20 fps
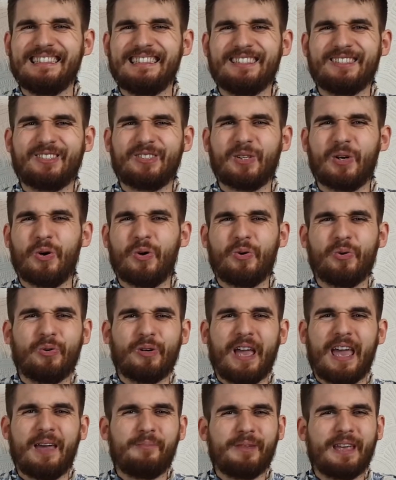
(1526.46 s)
So
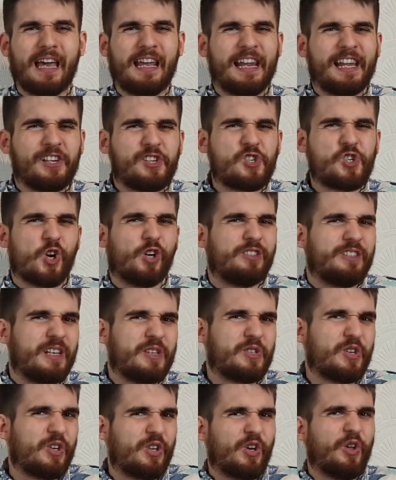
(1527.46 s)
him getting shot
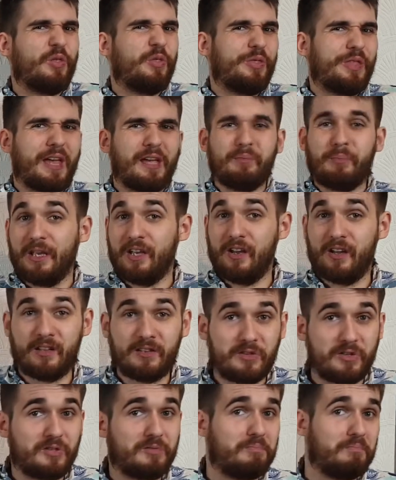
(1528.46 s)
is a good thing
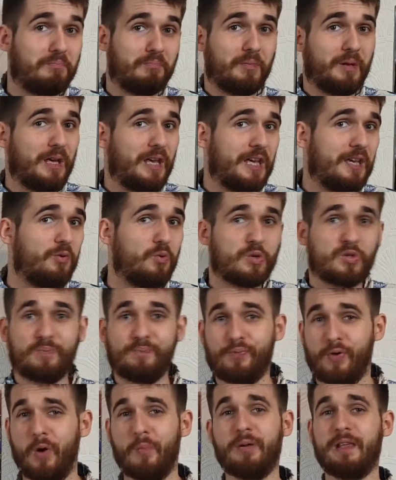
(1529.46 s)
because he was
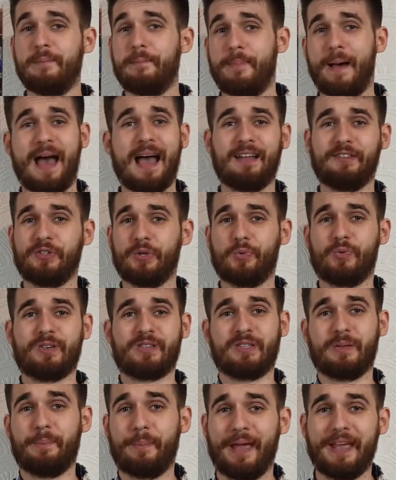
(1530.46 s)
probably bad towards
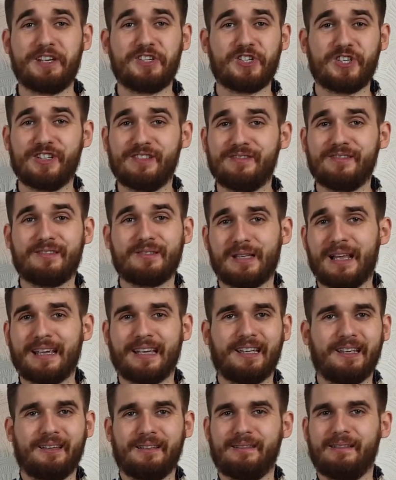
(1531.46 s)
the patients, like
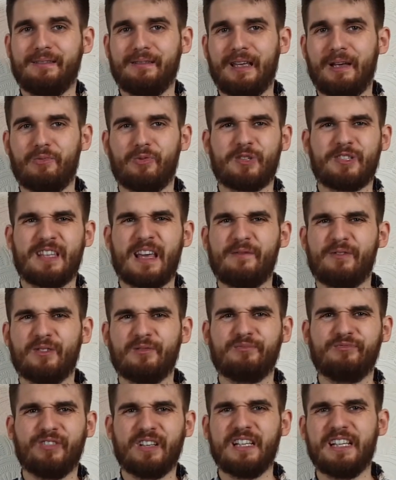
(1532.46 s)
it was never
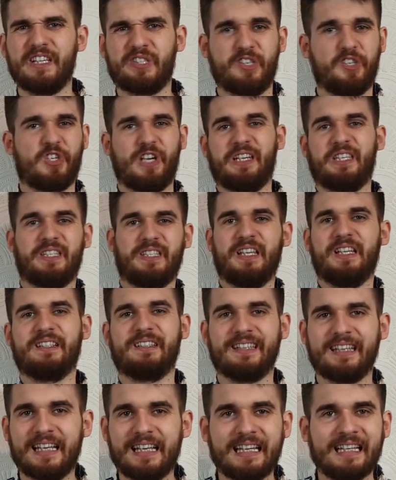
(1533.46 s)
really suggested.
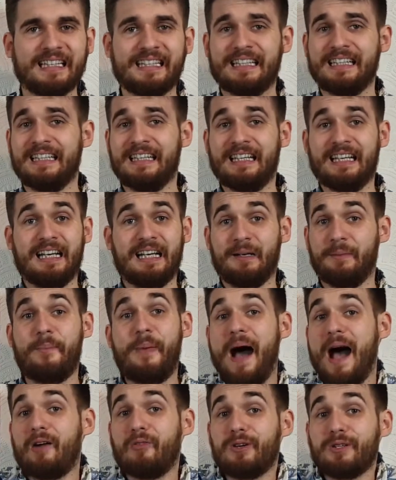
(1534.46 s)

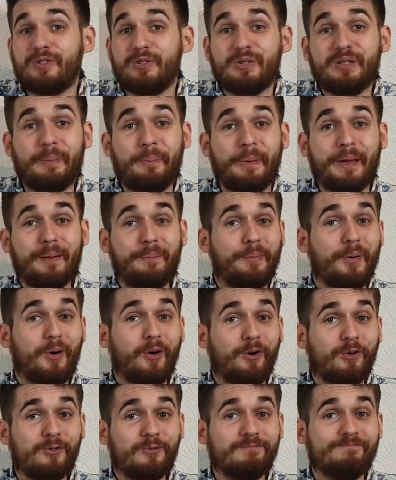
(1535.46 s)
Power to the
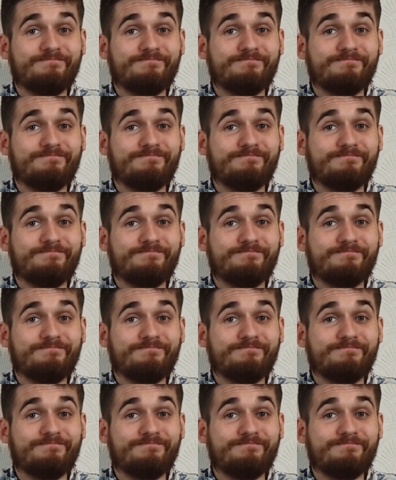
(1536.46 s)
people.